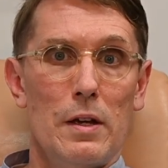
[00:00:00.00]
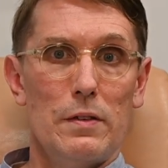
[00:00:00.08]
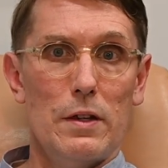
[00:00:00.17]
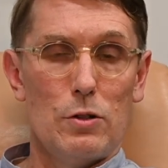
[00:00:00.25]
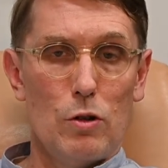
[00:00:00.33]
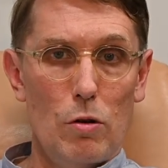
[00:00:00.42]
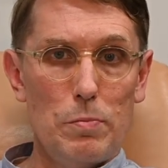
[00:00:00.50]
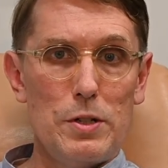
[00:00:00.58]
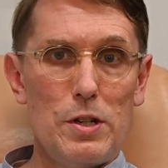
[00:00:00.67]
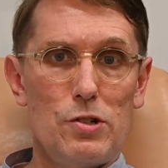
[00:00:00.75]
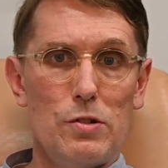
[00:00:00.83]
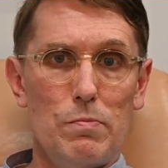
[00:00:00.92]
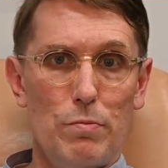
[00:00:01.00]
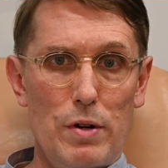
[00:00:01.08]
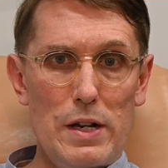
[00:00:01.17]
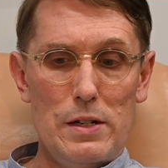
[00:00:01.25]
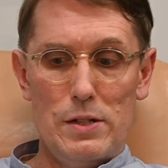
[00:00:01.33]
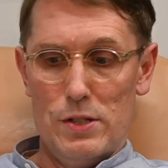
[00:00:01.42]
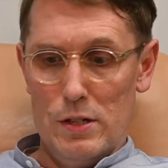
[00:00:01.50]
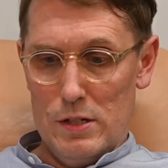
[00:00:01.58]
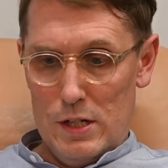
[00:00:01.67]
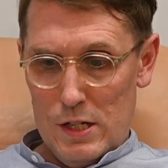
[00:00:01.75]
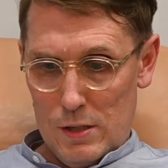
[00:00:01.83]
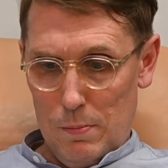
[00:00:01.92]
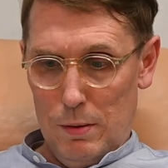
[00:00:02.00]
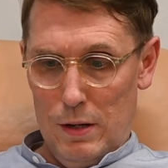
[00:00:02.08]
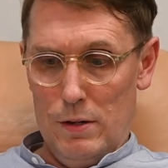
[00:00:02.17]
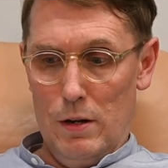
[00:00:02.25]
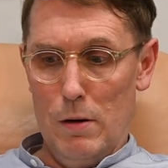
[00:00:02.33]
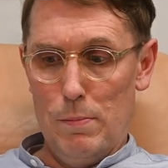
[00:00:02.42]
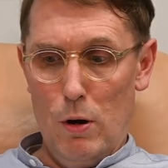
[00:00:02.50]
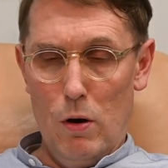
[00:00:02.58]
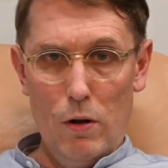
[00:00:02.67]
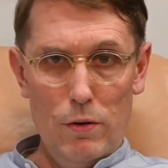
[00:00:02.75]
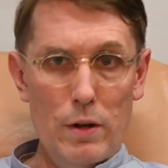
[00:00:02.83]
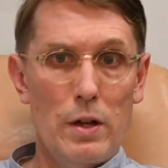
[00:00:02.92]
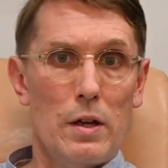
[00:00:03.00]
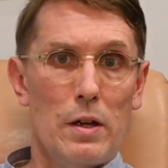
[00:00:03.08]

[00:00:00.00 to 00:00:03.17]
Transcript: That competition brings discipline upon